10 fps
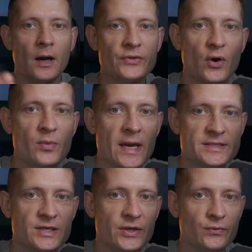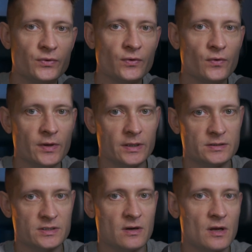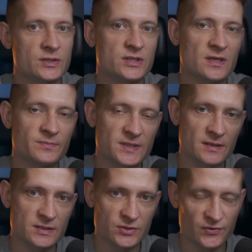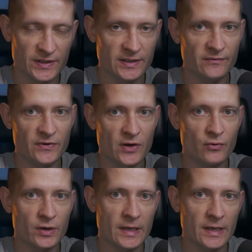Adobe has a new tool, it's called Substance 3D Viewer,